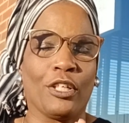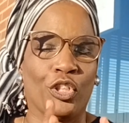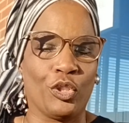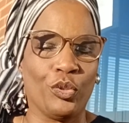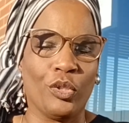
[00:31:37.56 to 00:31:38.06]

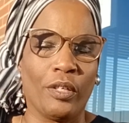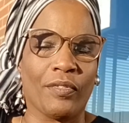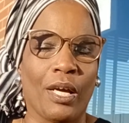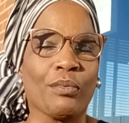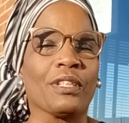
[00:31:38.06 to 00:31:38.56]
sure if
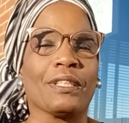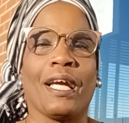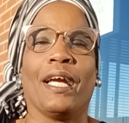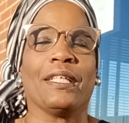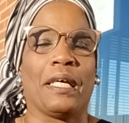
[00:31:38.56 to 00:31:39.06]
that was the
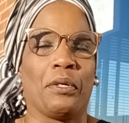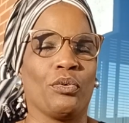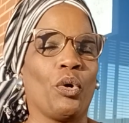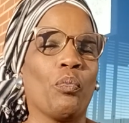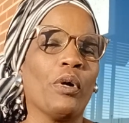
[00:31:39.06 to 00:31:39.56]
case. I
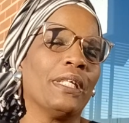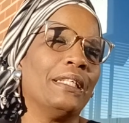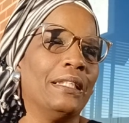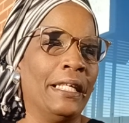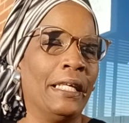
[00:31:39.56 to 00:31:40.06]
don't know what he
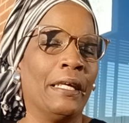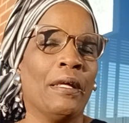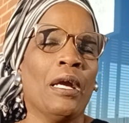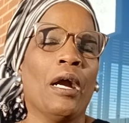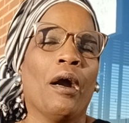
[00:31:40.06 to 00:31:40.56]
did.
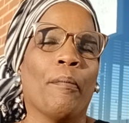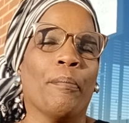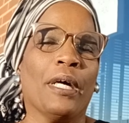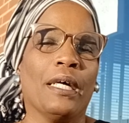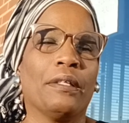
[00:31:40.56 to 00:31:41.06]

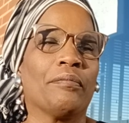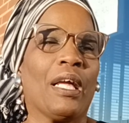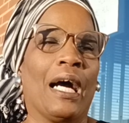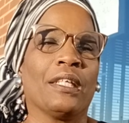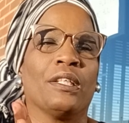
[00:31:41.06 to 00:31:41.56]
But
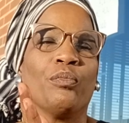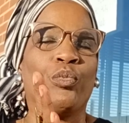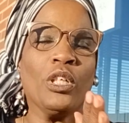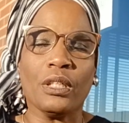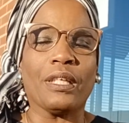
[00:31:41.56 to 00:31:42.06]
I
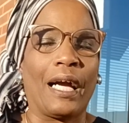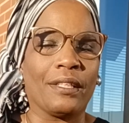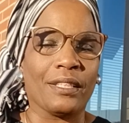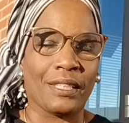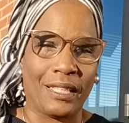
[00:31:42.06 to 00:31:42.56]
would
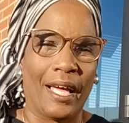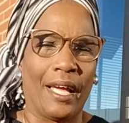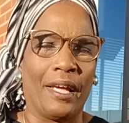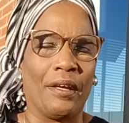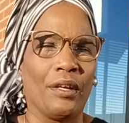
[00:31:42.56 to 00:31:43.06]
like to
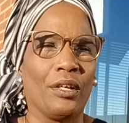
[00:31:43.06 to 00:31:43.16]
say,